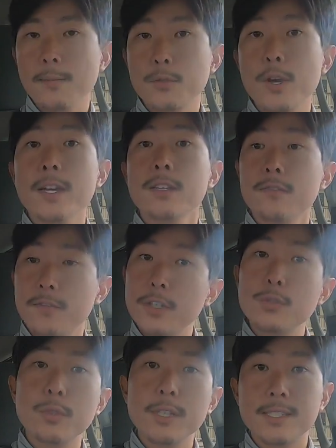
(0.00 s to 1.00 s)
I'm trying to
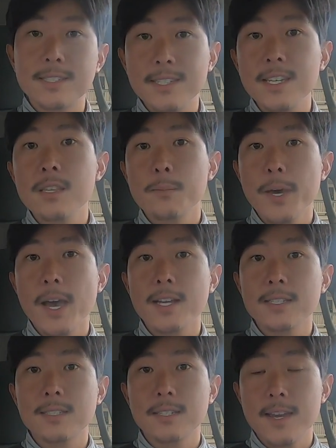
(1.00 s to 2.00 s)
visually see the
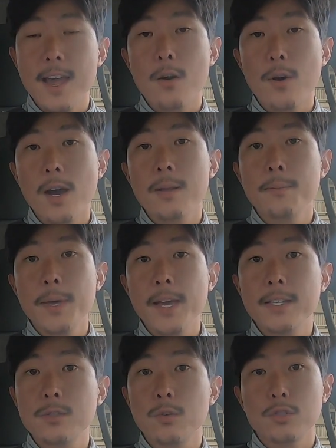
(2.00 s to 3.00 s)
bass now on
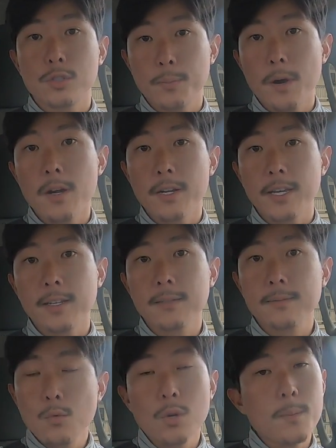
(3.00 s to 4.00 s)
beds or spawning.
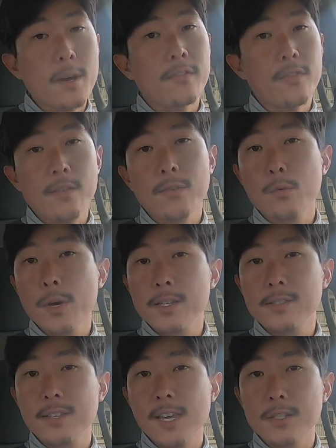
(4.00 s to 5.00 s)
One of my favorite
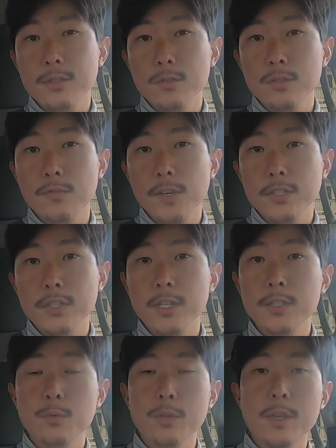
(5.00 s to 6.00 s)
ways to catch those fish
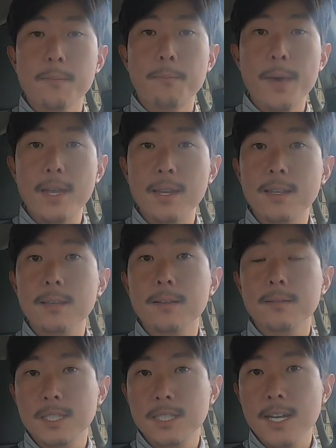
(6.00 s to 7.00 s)
is with a bedding
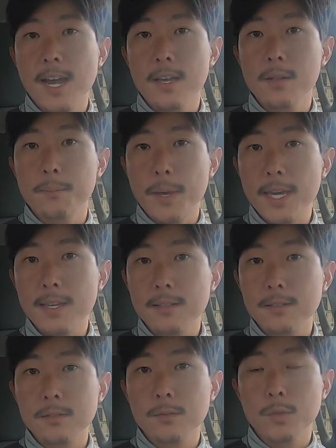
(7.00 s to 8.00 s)
style bait,
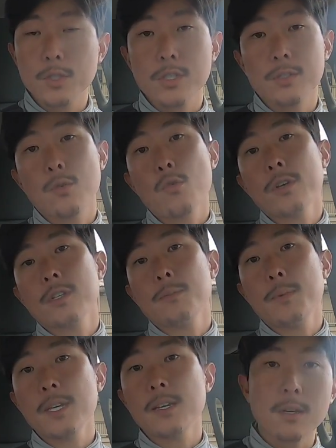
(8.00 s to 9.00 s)
which is going to
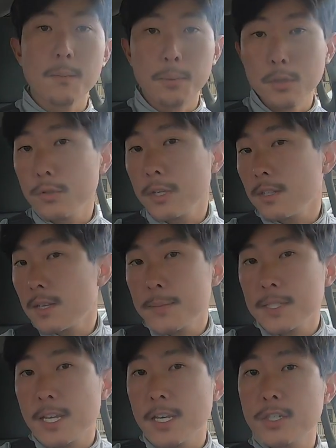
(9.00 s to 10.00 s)
be a bluegill
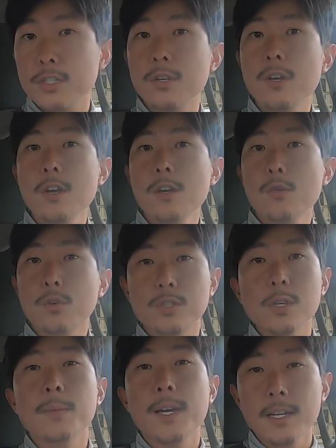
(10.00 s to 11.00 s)
imitation or
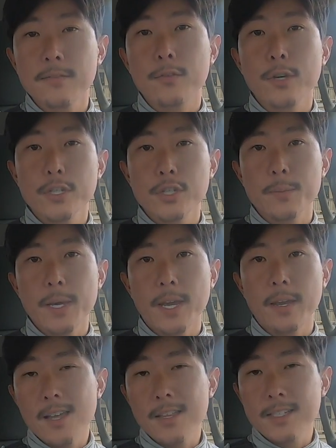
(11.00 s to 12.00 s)
some kind of creature
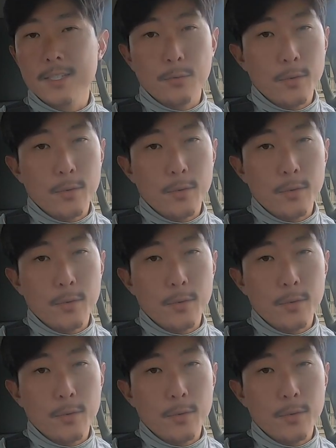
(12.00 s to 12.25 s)
bait. I like